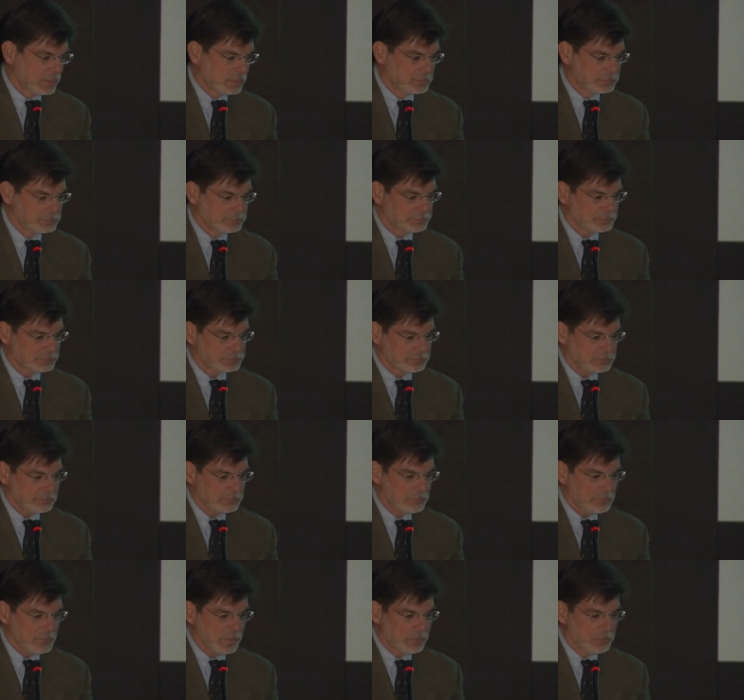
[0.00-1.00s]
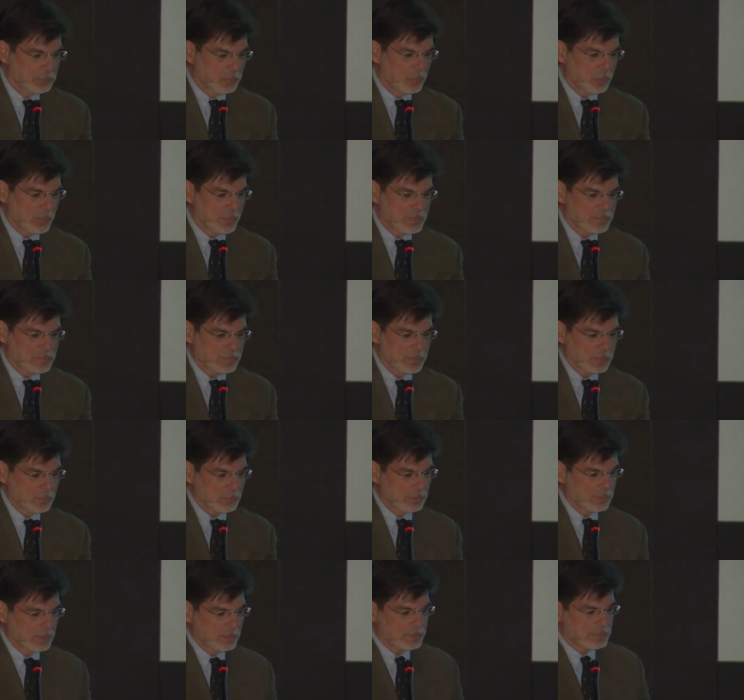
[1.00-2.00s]
uh, Paul The
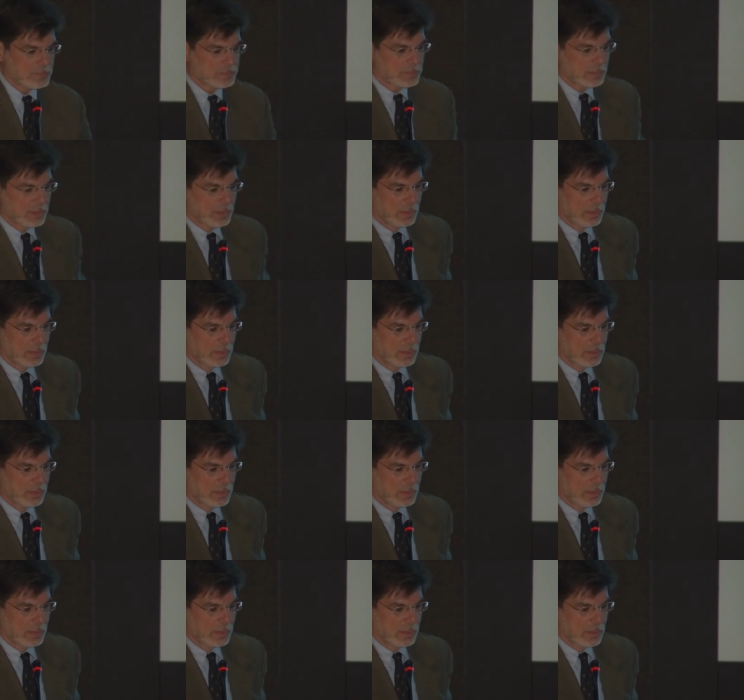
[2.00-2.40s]
second is